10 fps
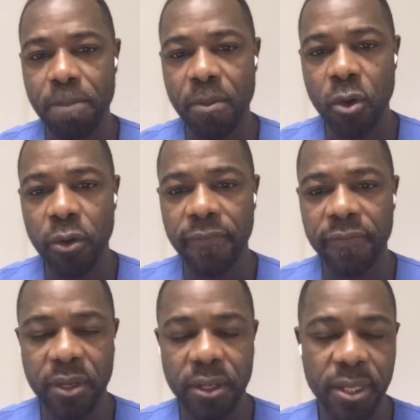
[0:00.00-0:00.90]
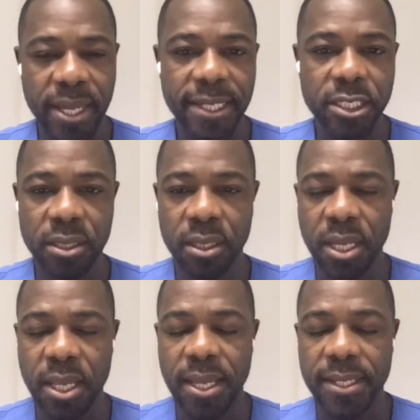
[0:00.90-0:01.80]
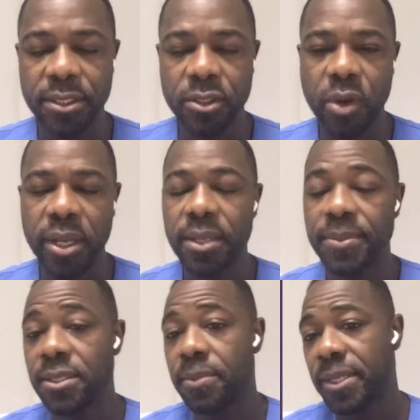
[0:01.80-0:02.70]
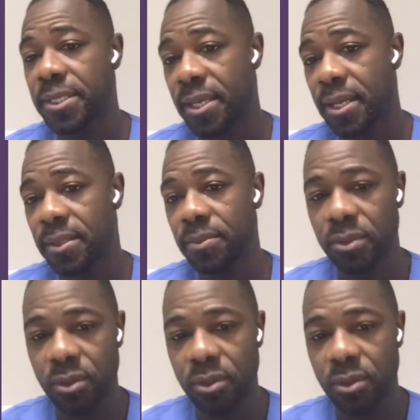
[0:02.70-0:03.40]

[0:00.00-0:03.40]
mode of action as the TriClip is the Pascal.